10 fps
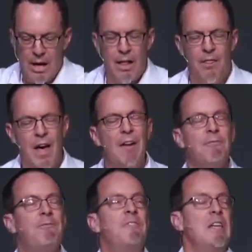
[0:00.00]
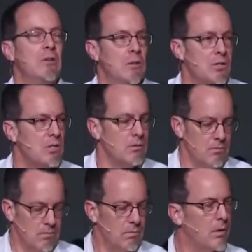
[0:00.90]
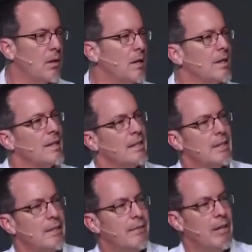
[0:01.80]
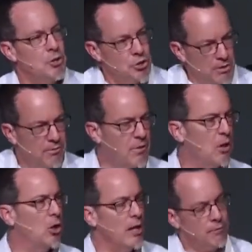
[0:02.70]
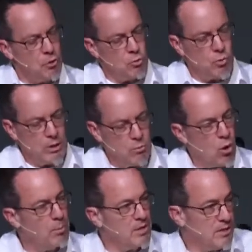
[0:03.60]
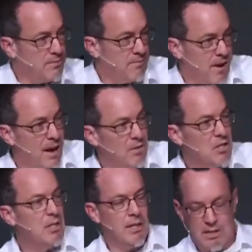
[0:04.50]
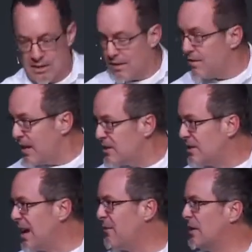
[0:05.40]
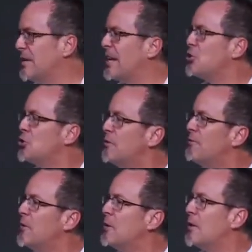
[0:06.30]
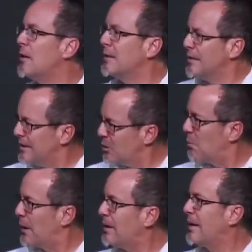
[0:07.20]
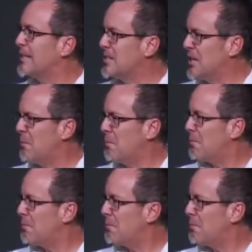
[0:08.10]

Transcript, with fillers: That feels, that should feel, if you read Romans 5 and 6, then 7, that should feel a little bit like a step